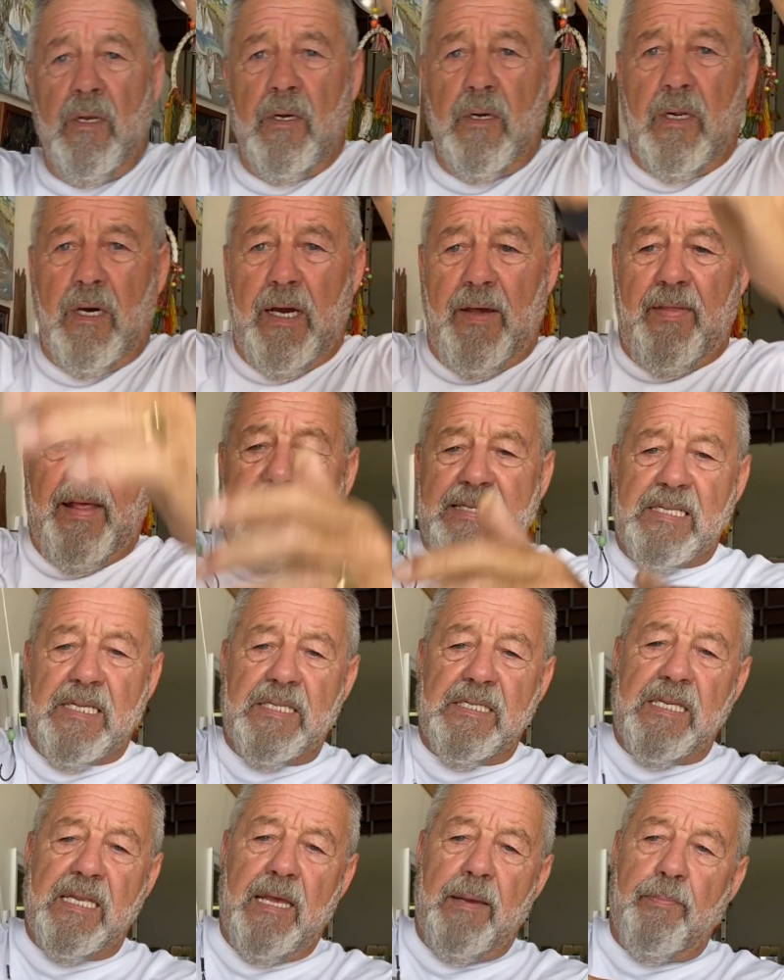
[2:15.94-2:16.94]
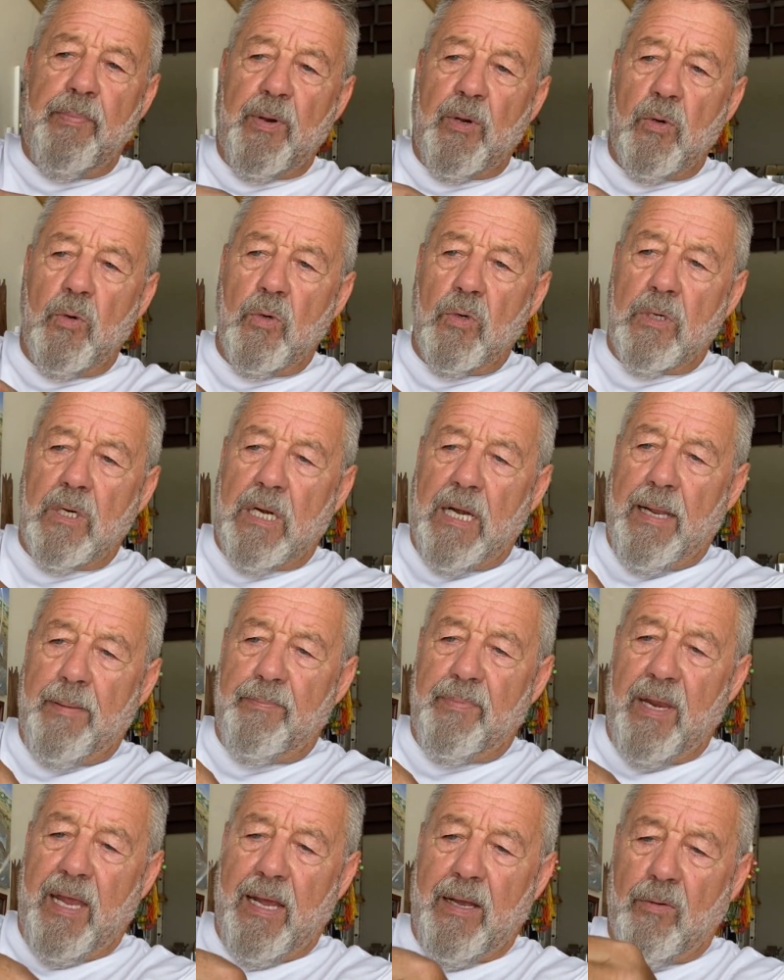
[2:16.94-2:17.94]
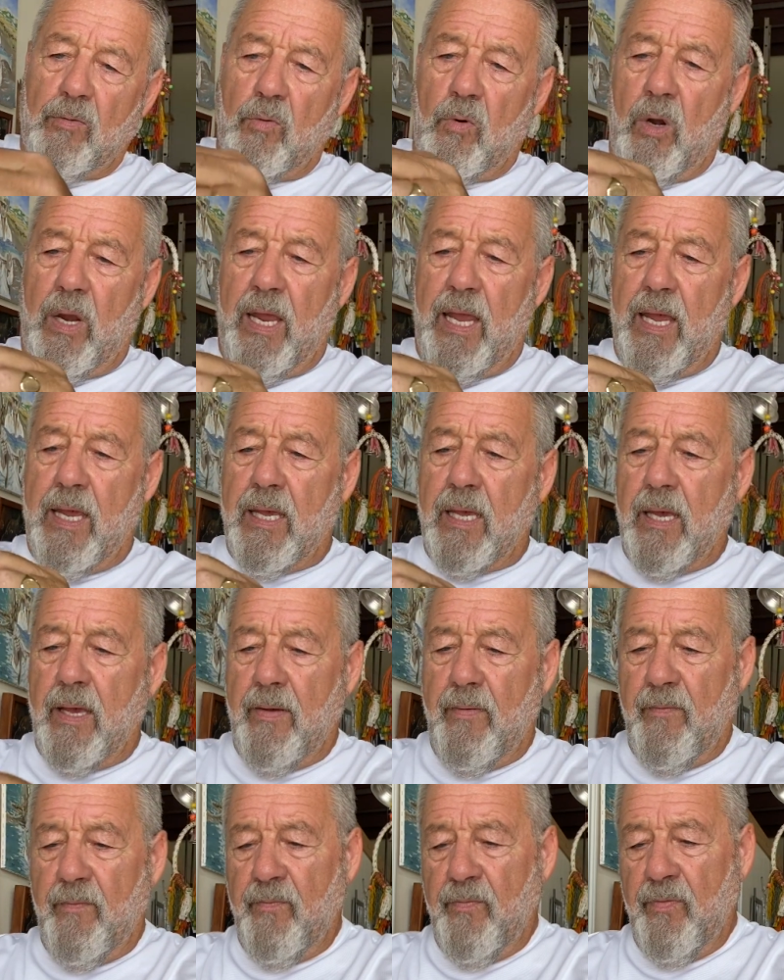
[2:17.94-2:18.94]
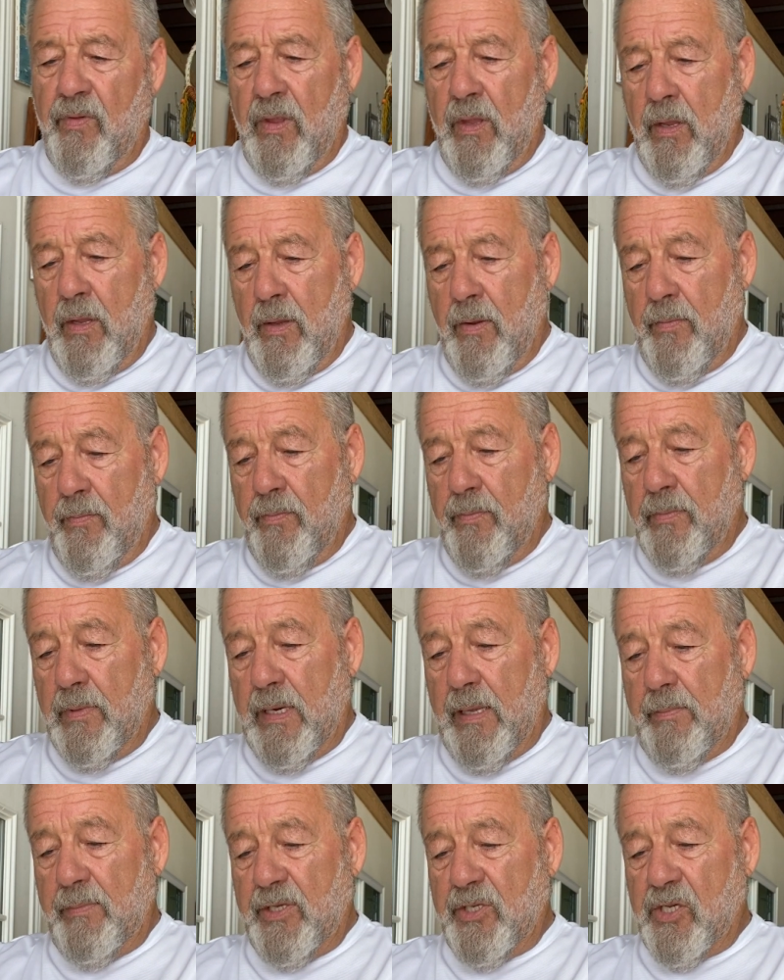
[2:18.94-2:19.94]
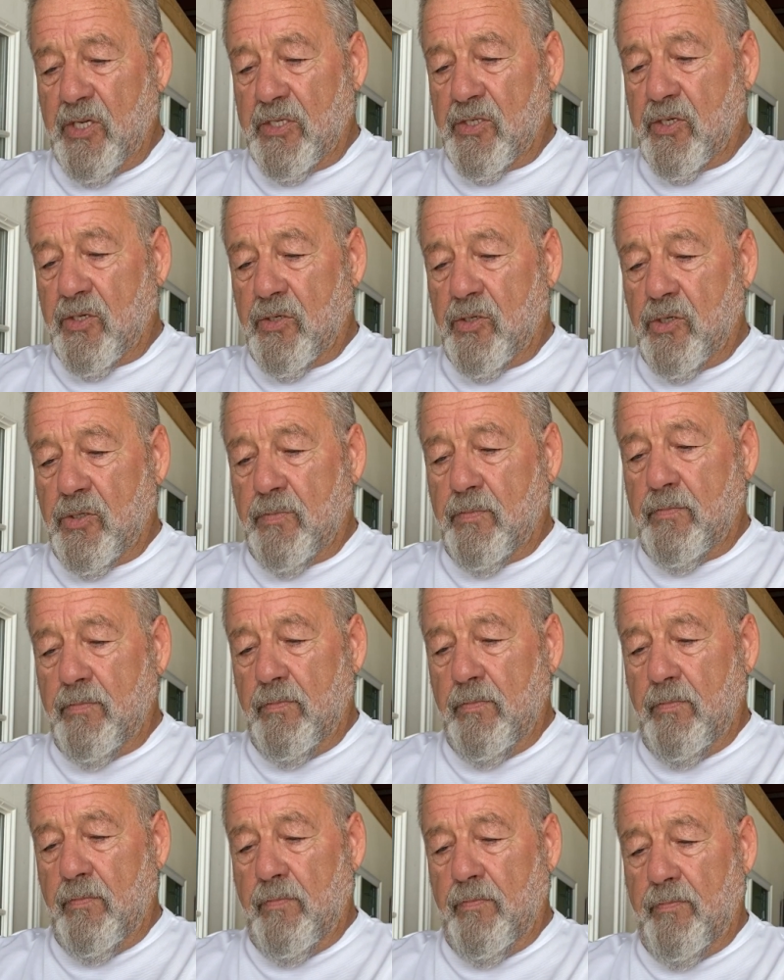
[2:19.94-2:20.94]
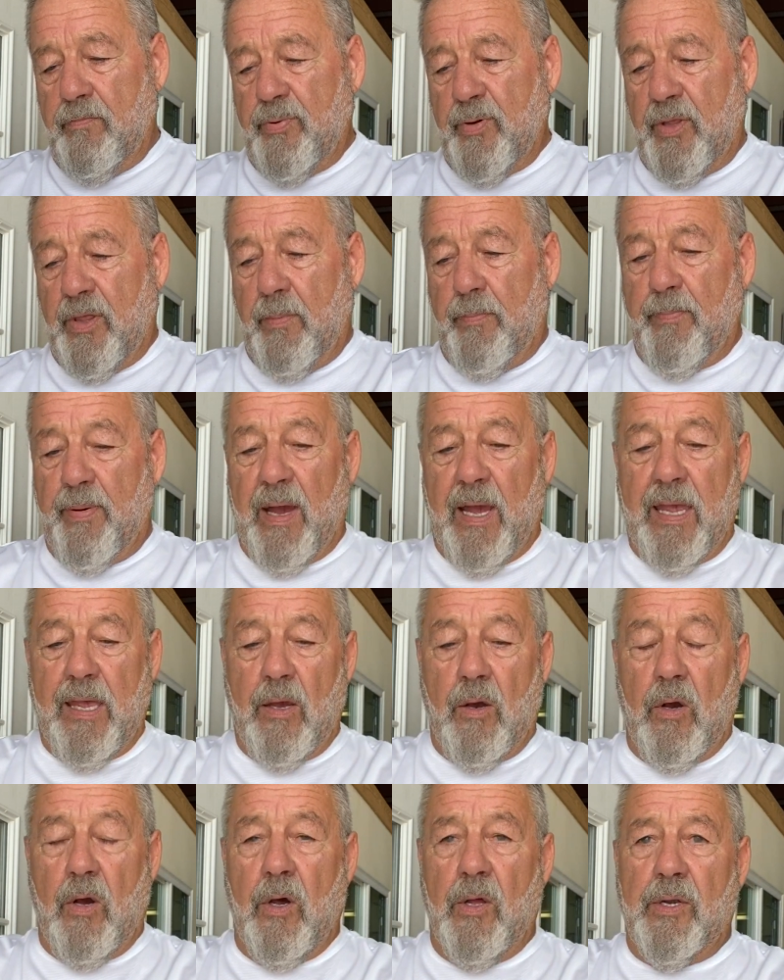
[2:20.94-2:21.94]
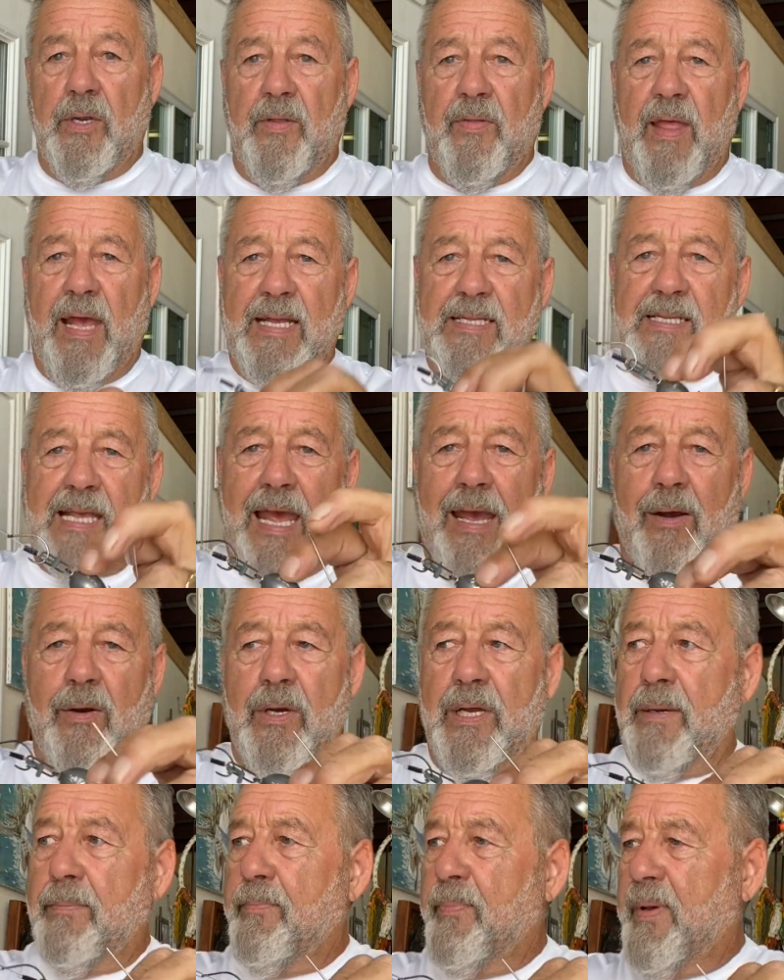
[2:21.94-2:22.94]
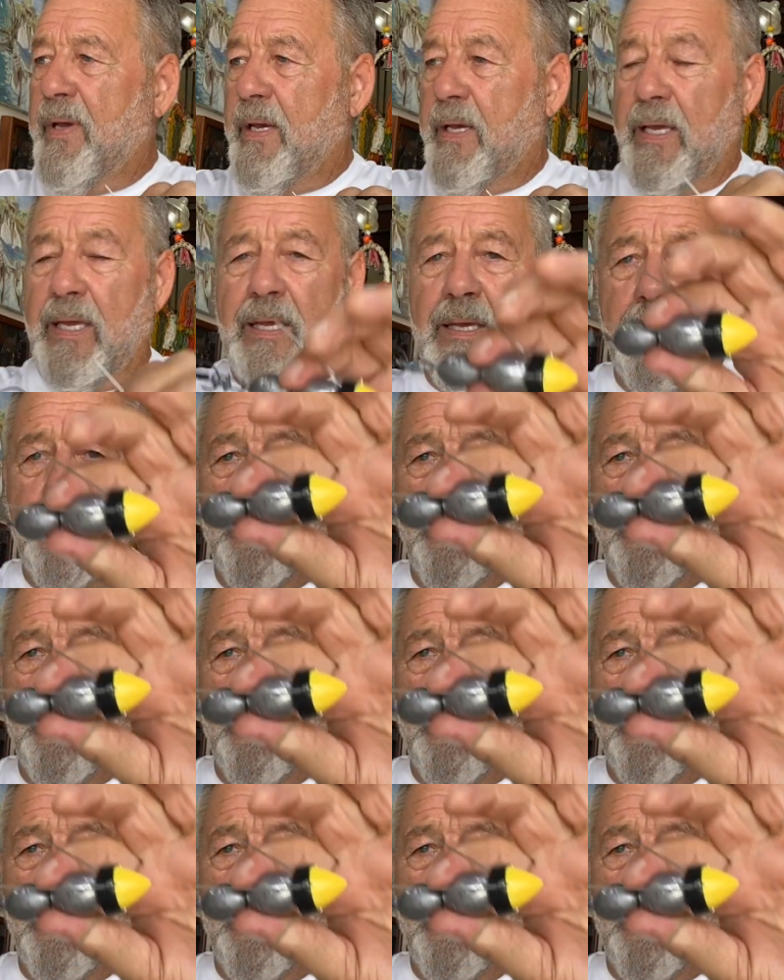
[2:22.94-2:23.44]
Right, that's a typical clip down rig. Let me just put the bait on, and that's how it'd be.